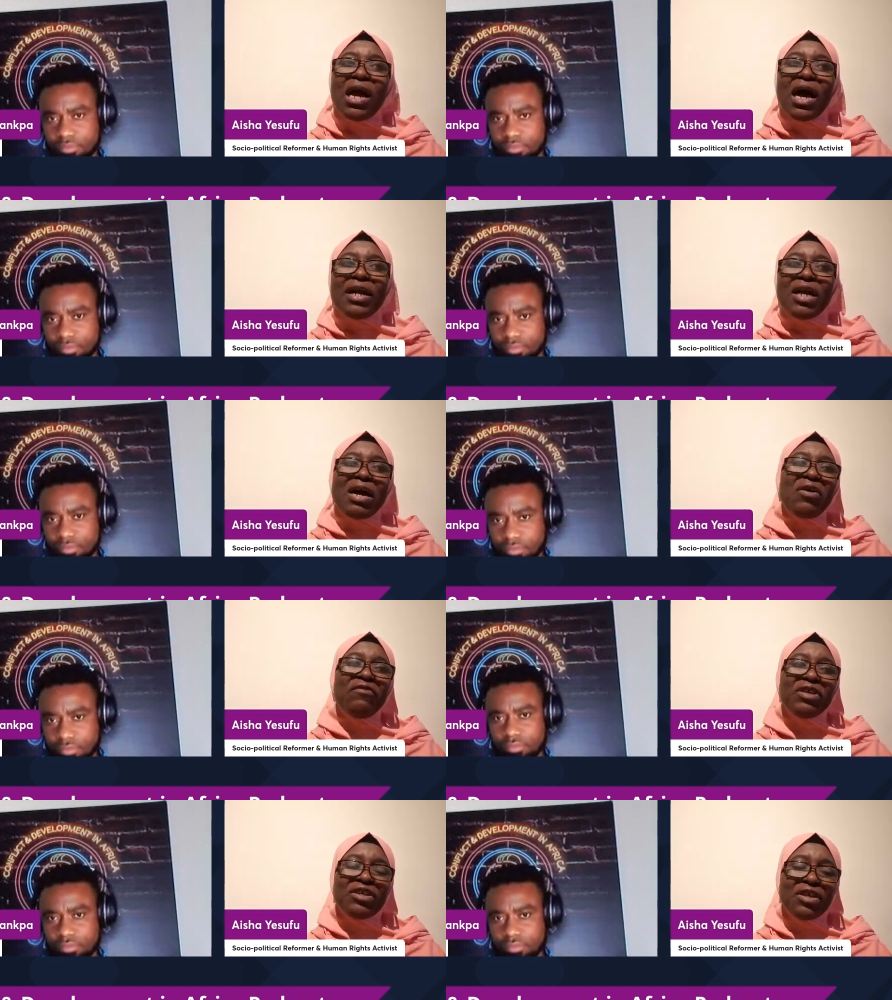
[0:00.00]
Speaker 1: And that
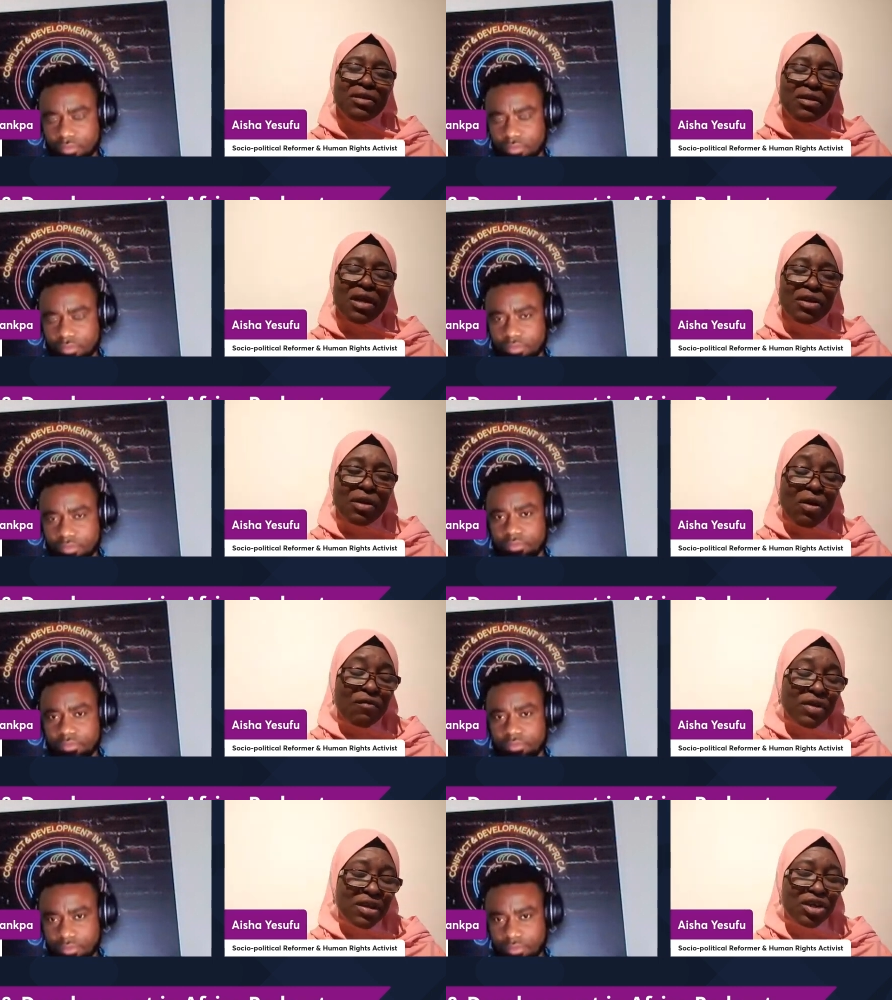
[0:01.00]
conversation
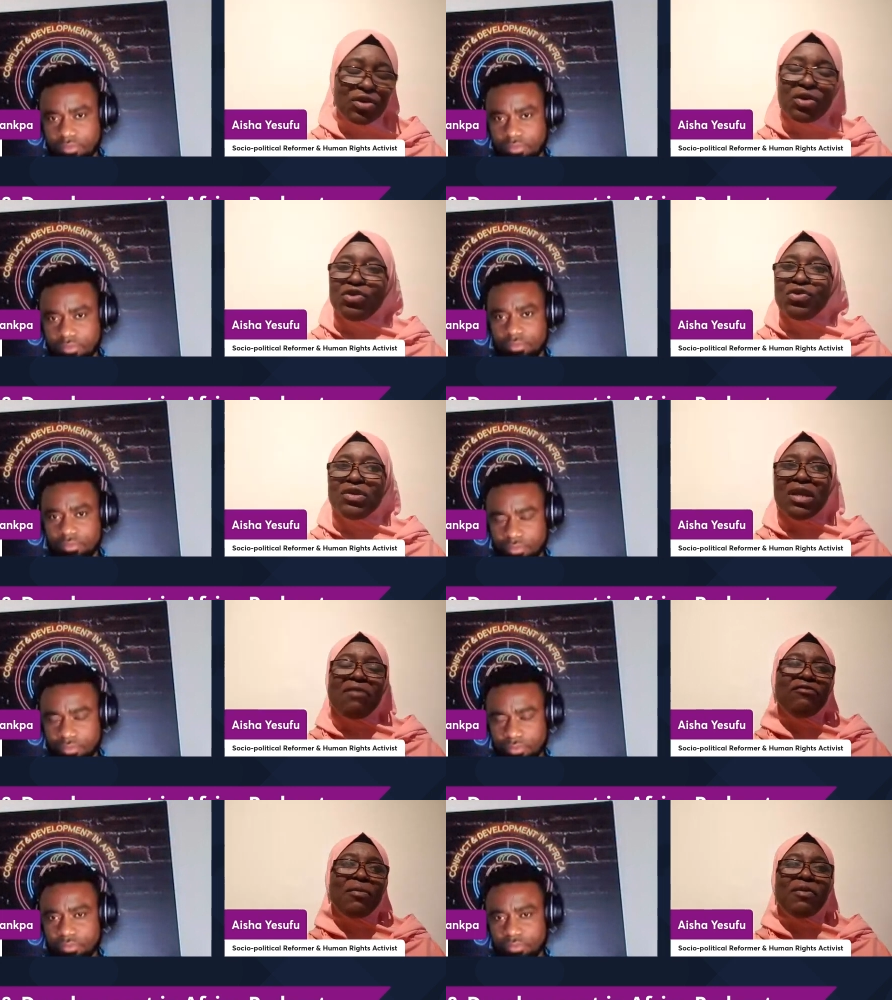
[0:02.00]
conversation should
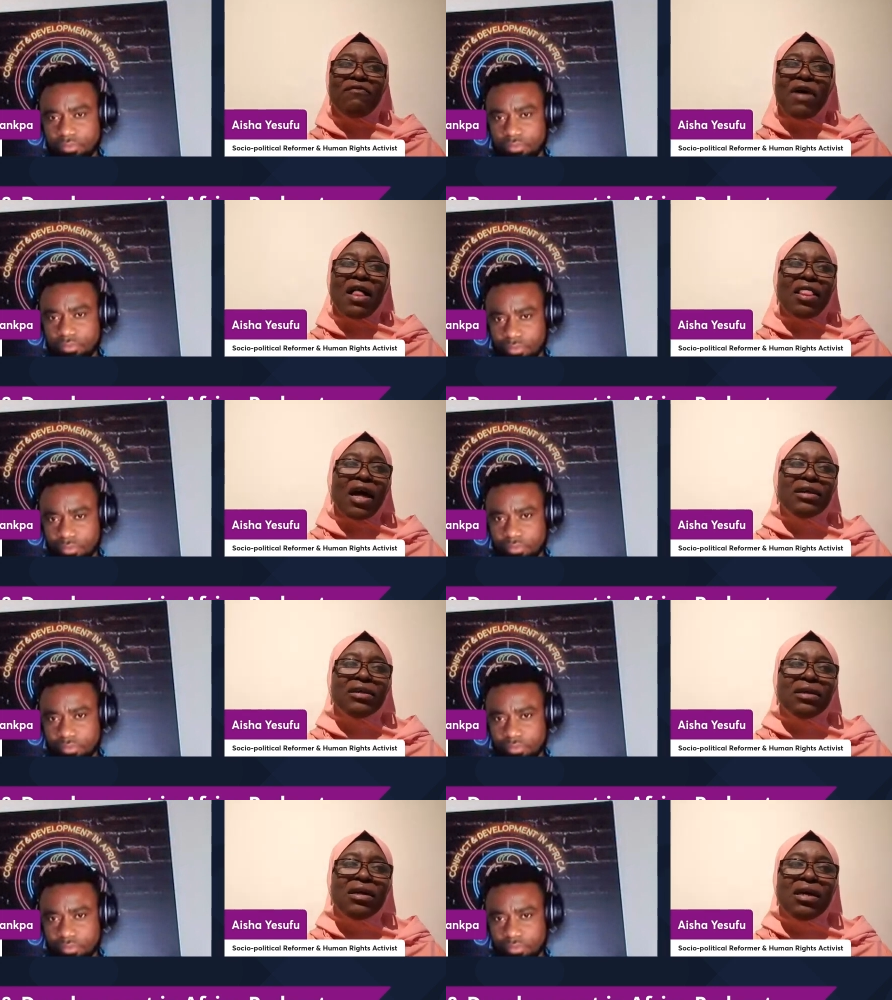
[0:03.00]
stem from the fact that,
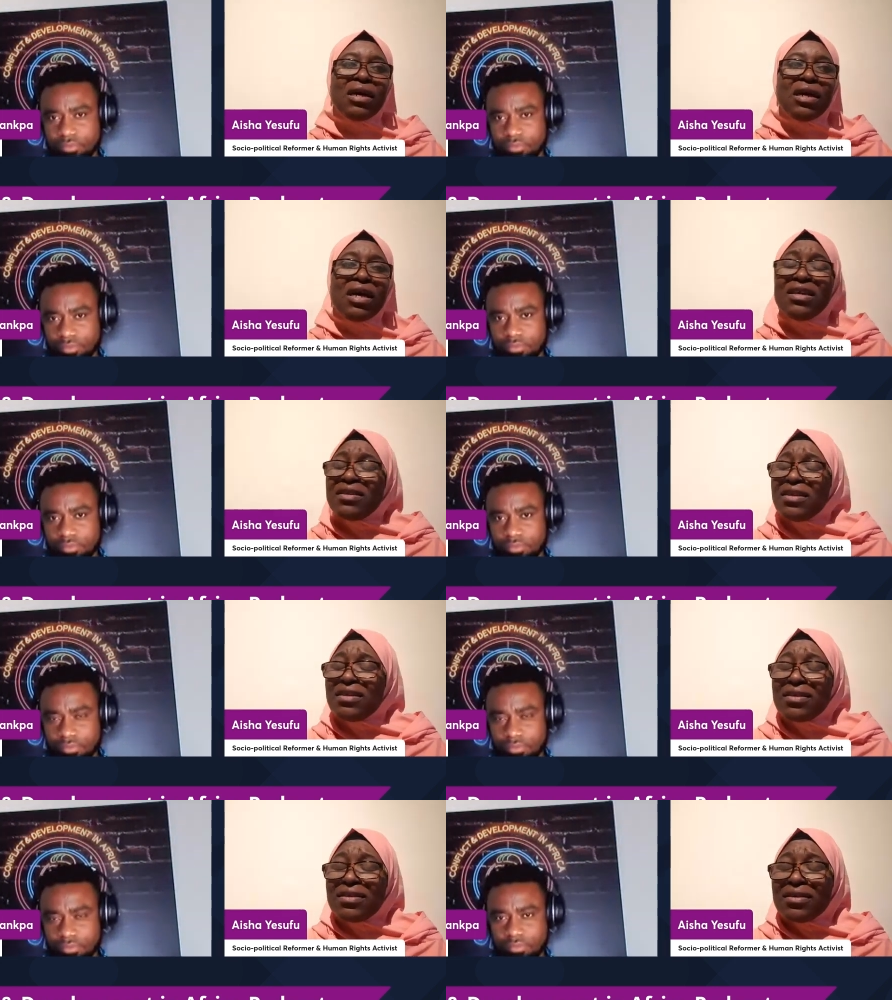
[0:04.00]
is
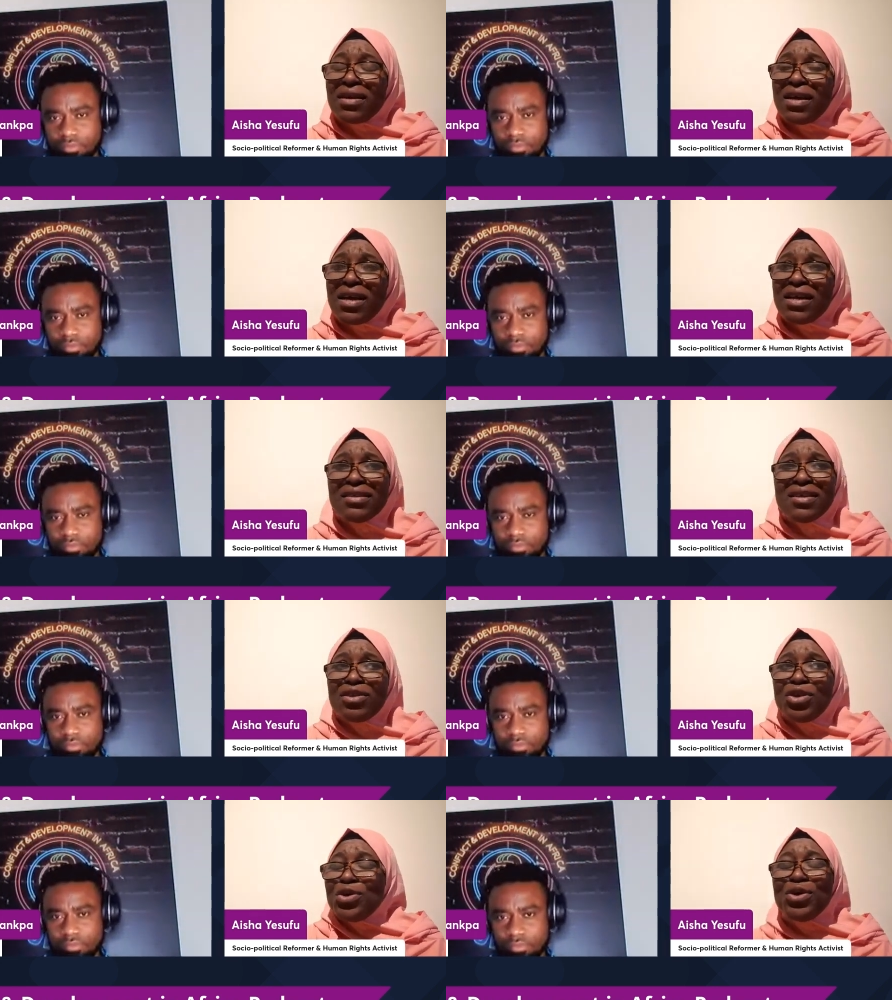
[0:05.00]
this, is
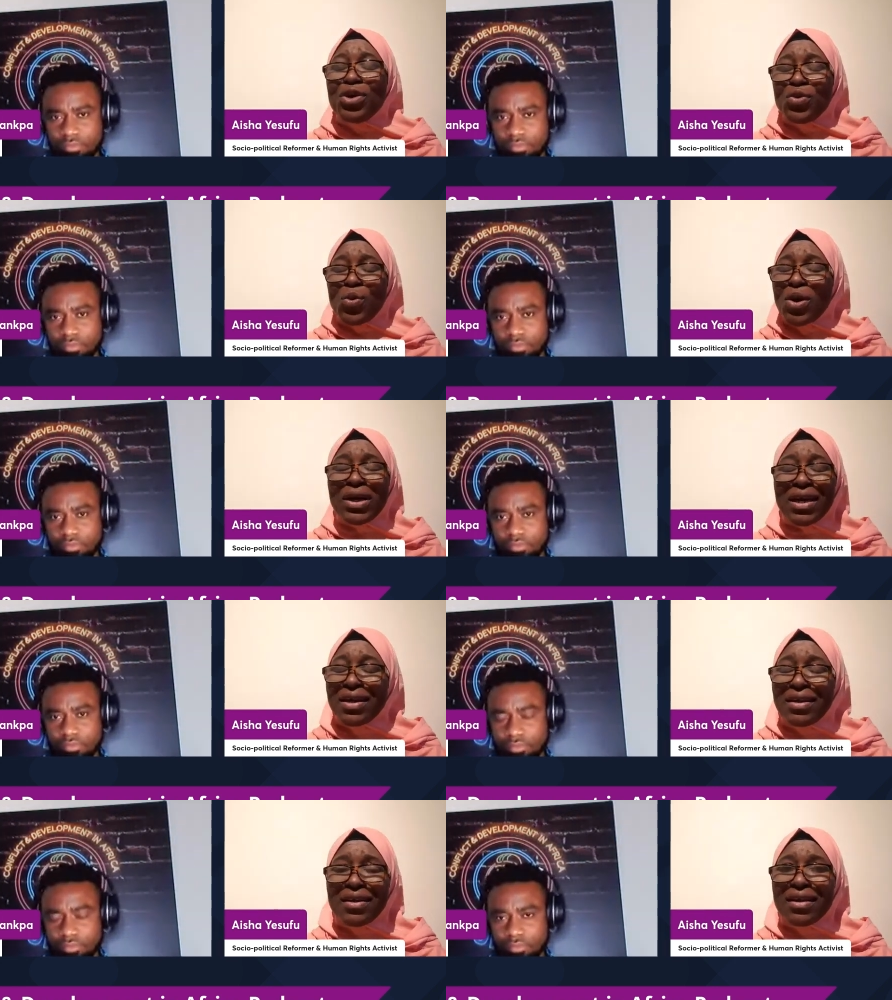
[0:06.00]
this union
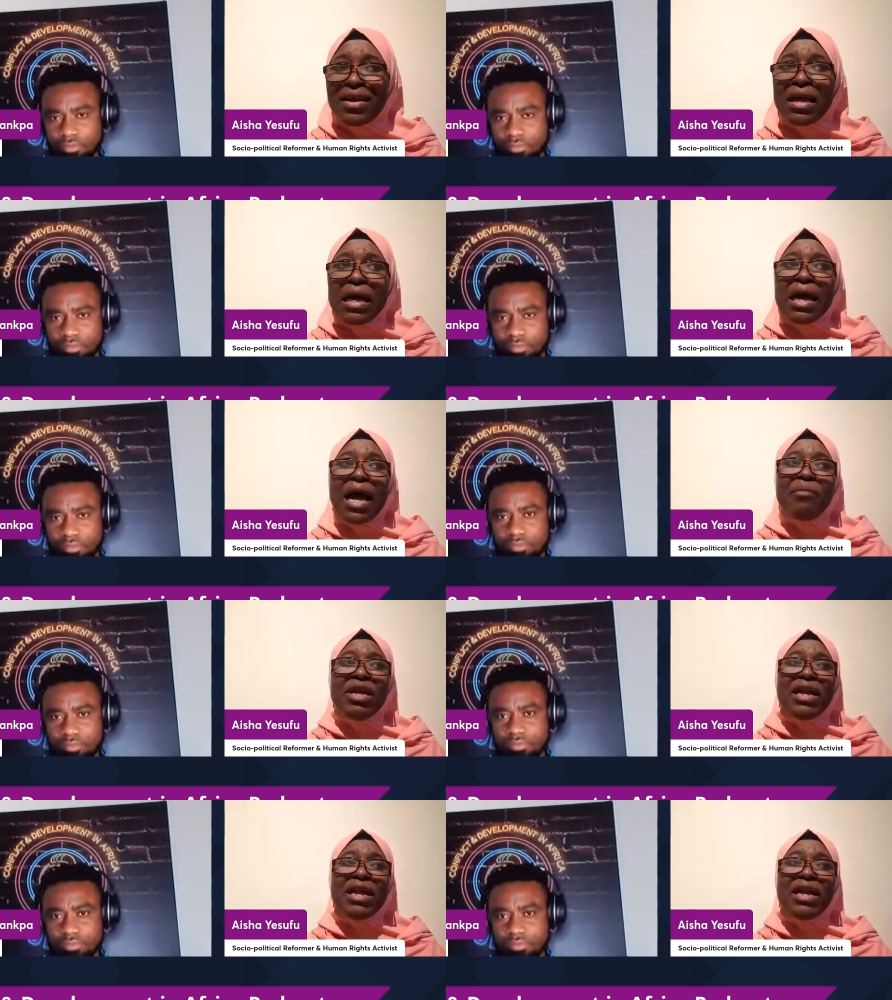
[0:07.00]
working? I mean,